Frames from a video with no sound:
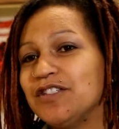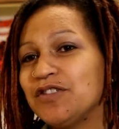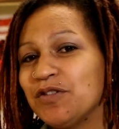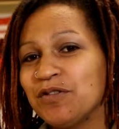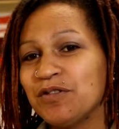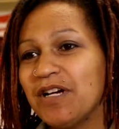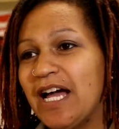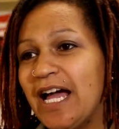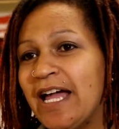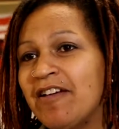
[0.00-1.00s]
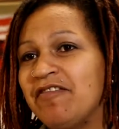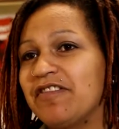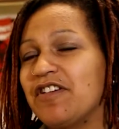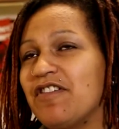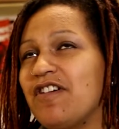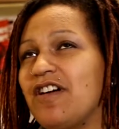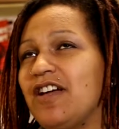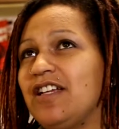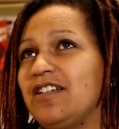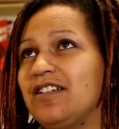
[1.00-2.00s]
So I have
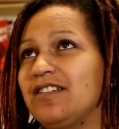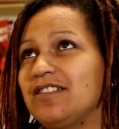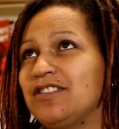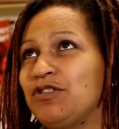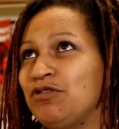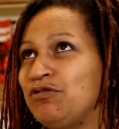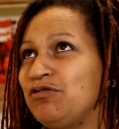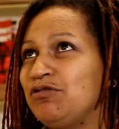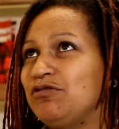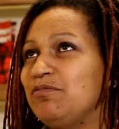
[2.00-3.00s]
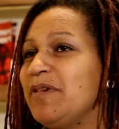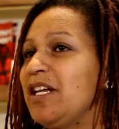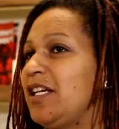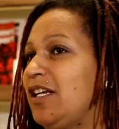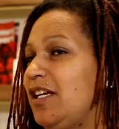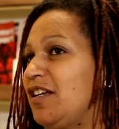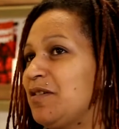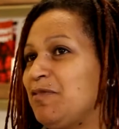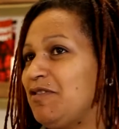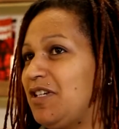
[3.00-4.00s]
gone to many
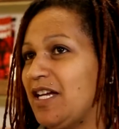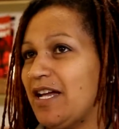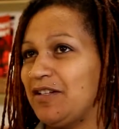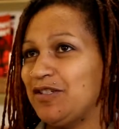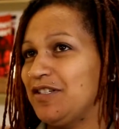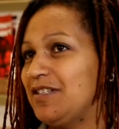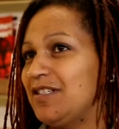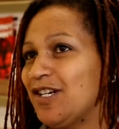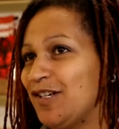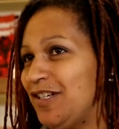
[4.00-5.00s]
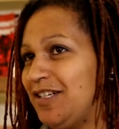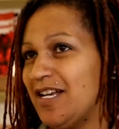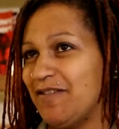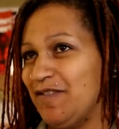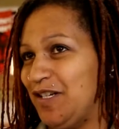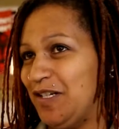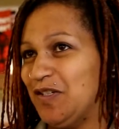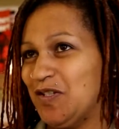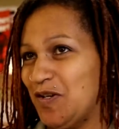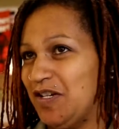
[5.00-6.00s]
community colleges, started, not
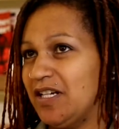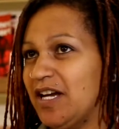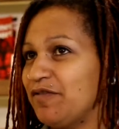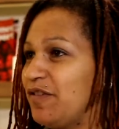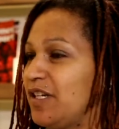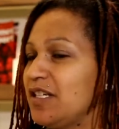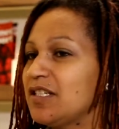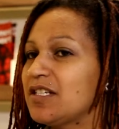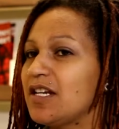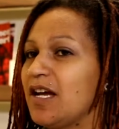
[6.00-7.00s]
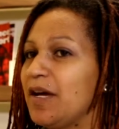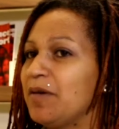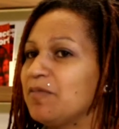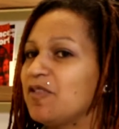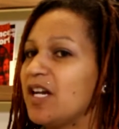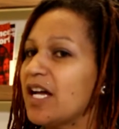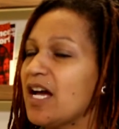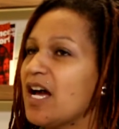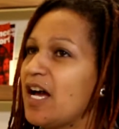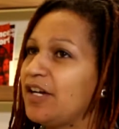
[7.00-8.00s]
finished, started, not finished. When I
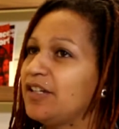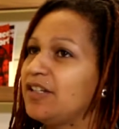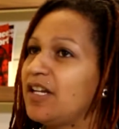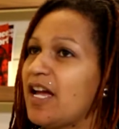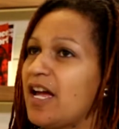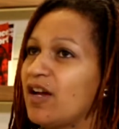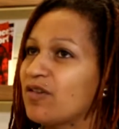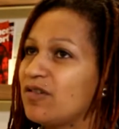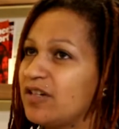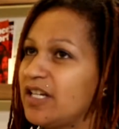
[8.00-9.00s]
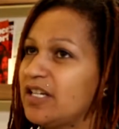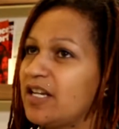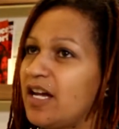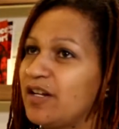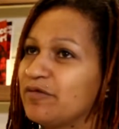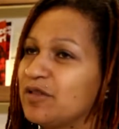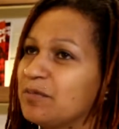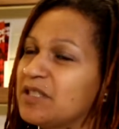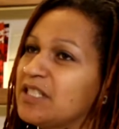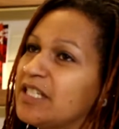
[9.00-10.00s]
got hired at Corning out of
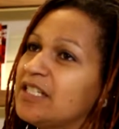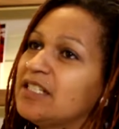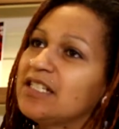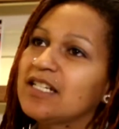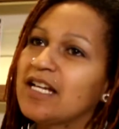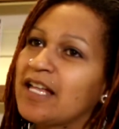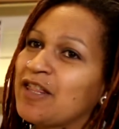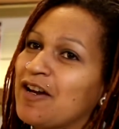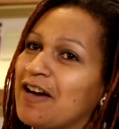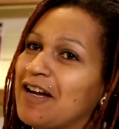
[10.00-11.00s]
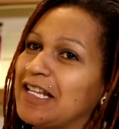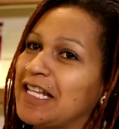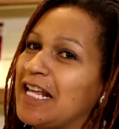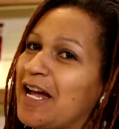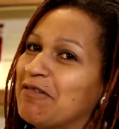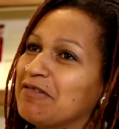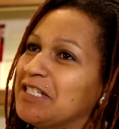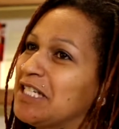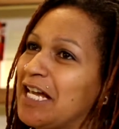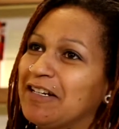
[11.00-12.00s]
Wilmington, I thought that I was
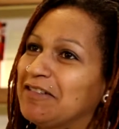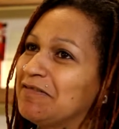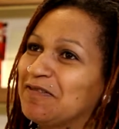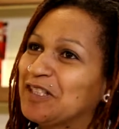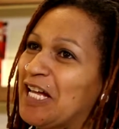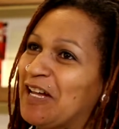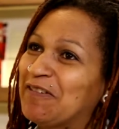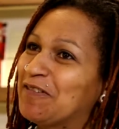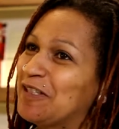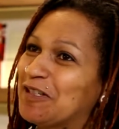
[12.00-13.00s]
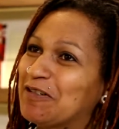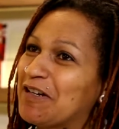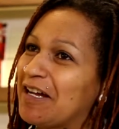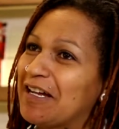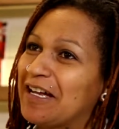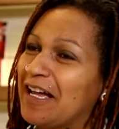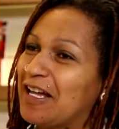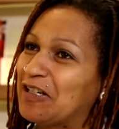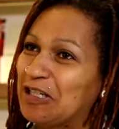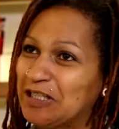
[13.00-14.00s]
set for life. I
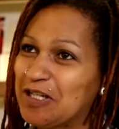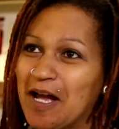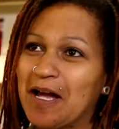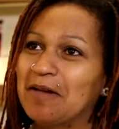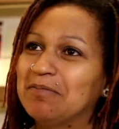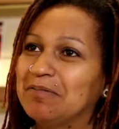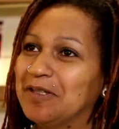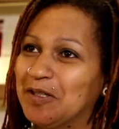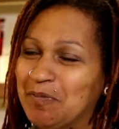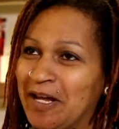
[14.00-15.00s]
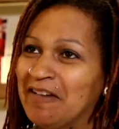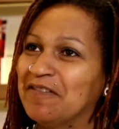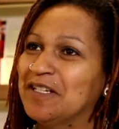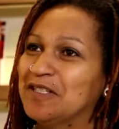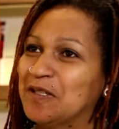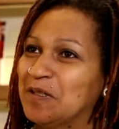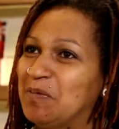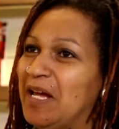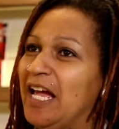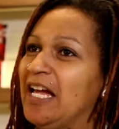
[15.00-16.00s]
had a good job, good benefits,
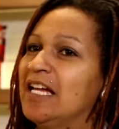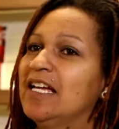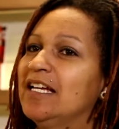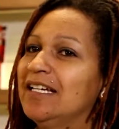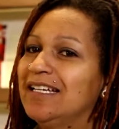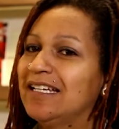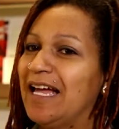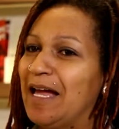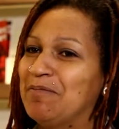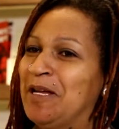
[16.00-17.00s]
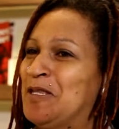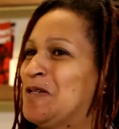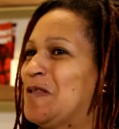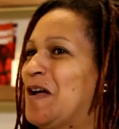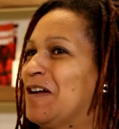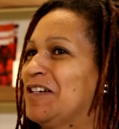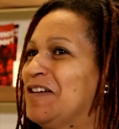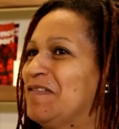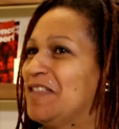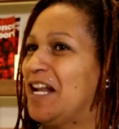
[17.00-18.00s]
good pay. I'd been there long
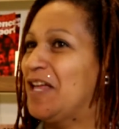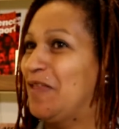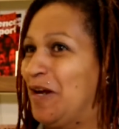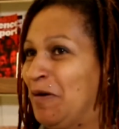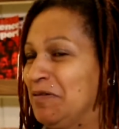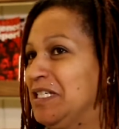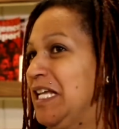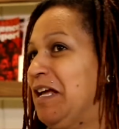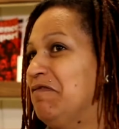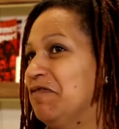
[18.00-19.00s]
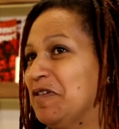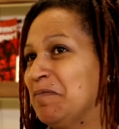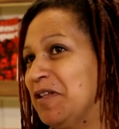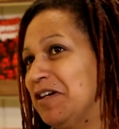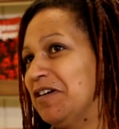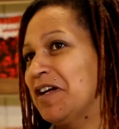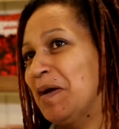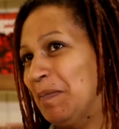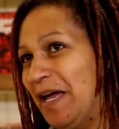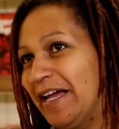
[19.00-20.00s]
enough that I thought I was safe from their
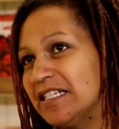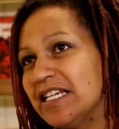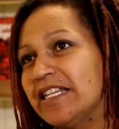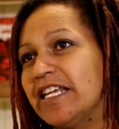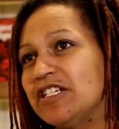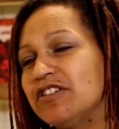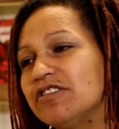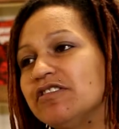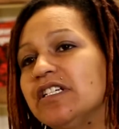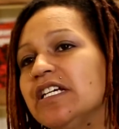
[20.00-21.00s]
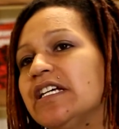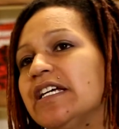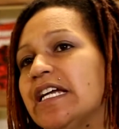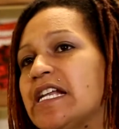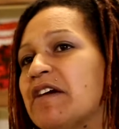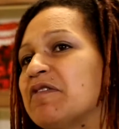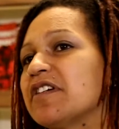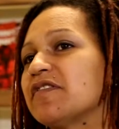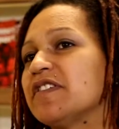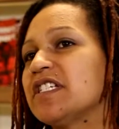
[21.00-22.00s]
cutbacks that they do, and I
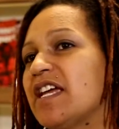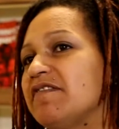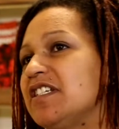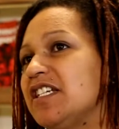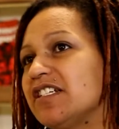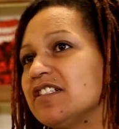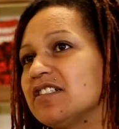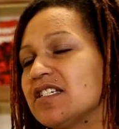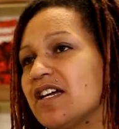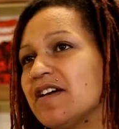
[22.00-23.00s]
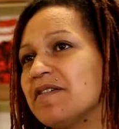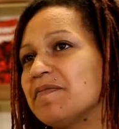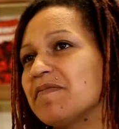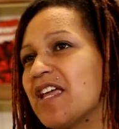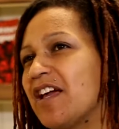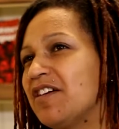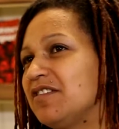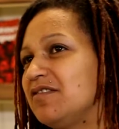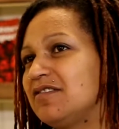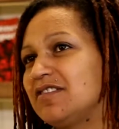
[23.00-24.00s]
worked for 7 years. I
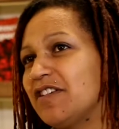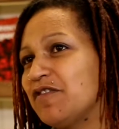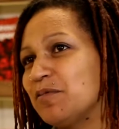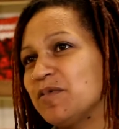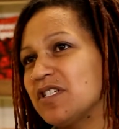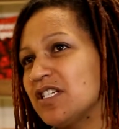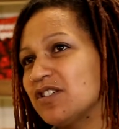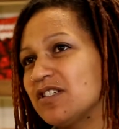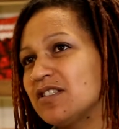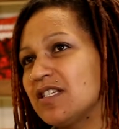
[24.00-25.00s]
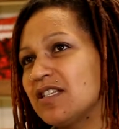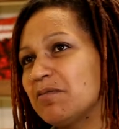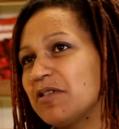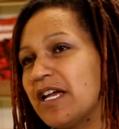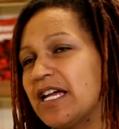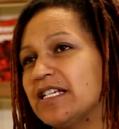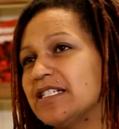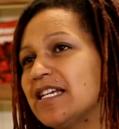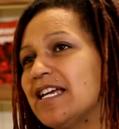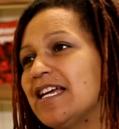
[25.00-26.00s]
held different positions in the
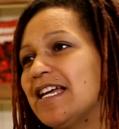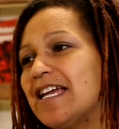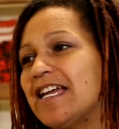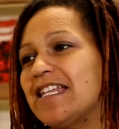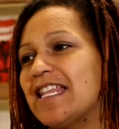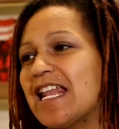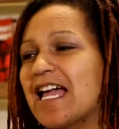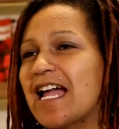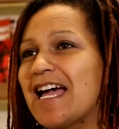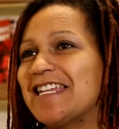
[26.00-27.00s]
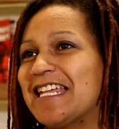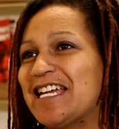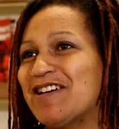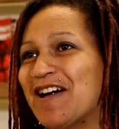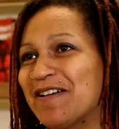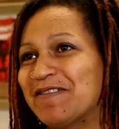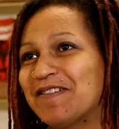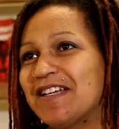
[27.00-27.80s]
plant, and then I got laid off.